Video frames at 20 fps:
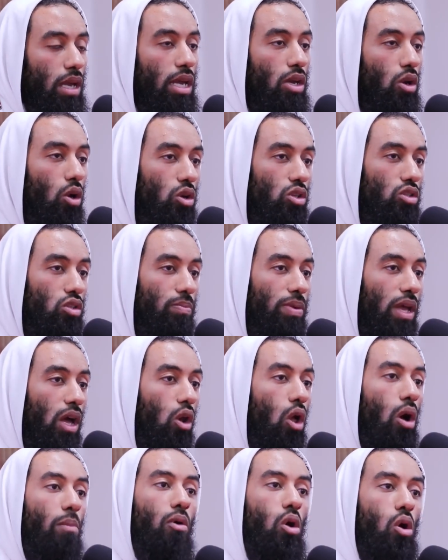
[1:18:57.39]
in order to be a
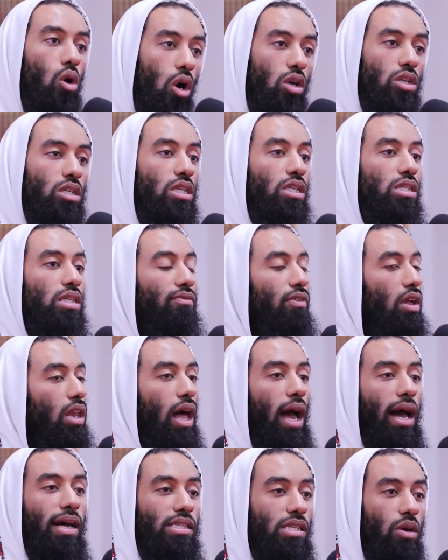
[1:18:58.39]
lot more conscious of
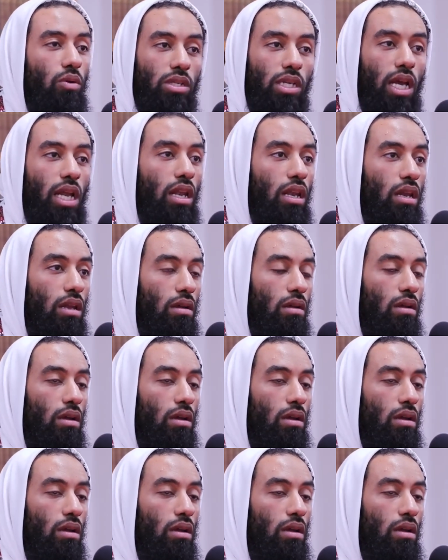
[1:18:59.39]
Allah Azza wa Jal.